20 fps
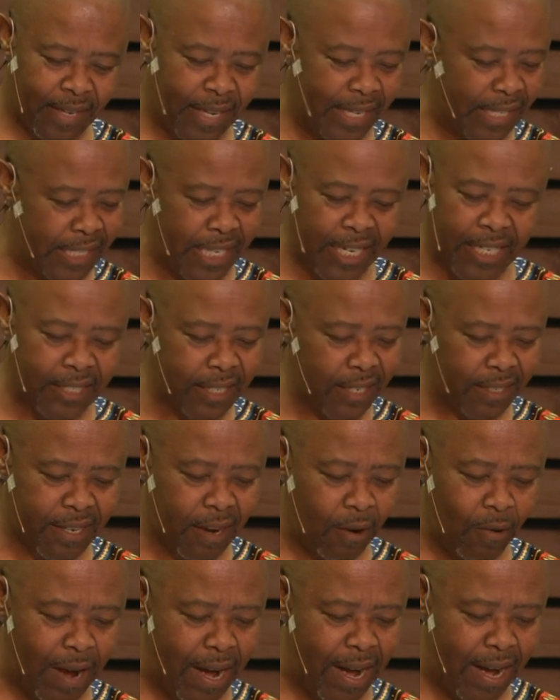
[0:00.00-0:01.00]
it changes
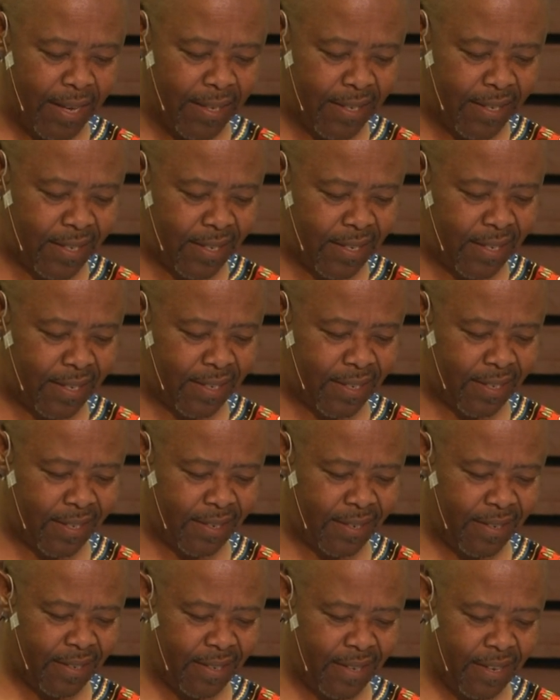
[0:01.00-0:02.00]
our hearts.
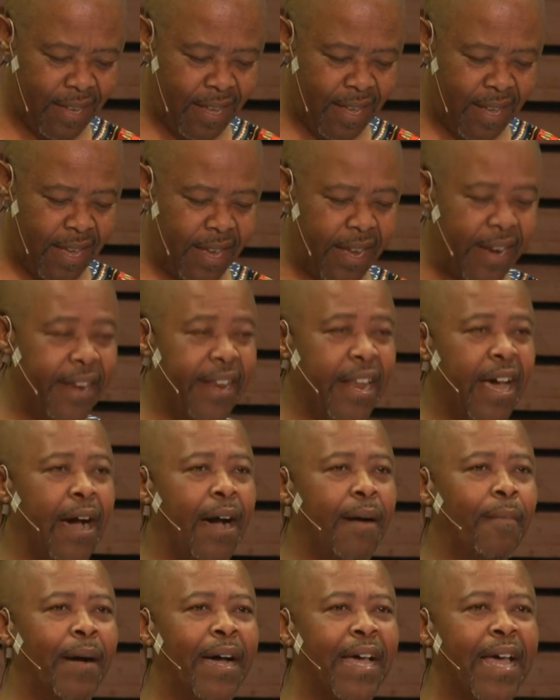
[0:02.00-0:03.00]

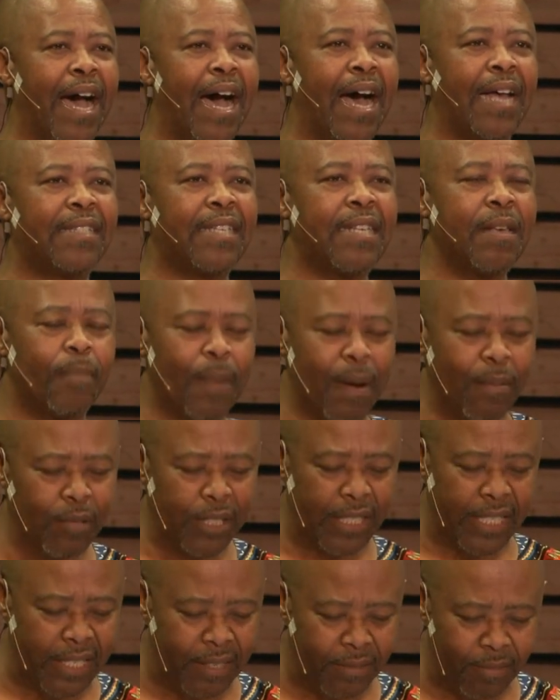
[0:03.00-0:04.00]
Now, Maya at Sepa
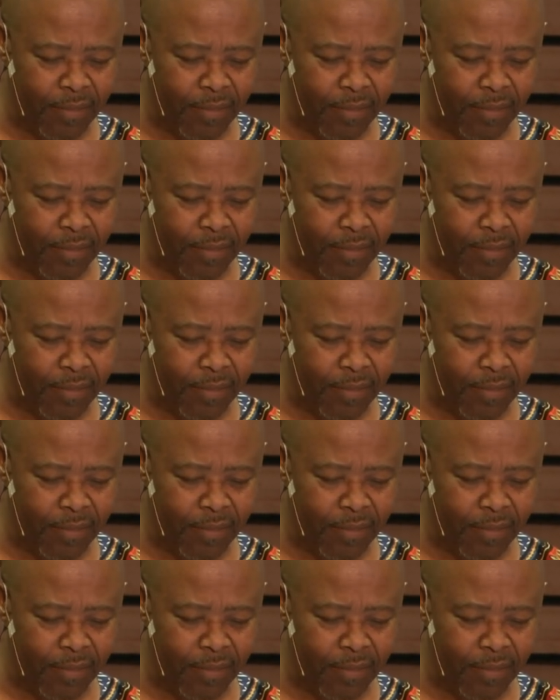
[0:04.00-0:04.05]
Mudim.